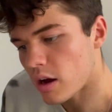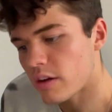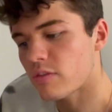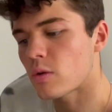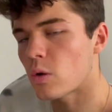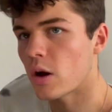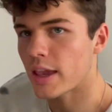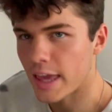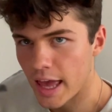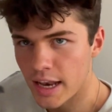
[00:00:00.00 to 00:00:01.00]
for
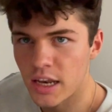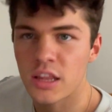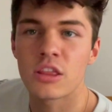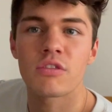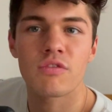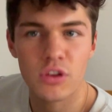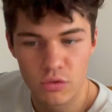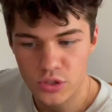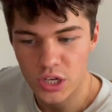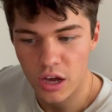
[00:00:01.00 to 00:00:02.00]
again in the
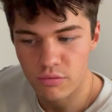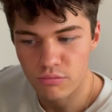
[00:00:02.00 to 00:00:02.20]
future.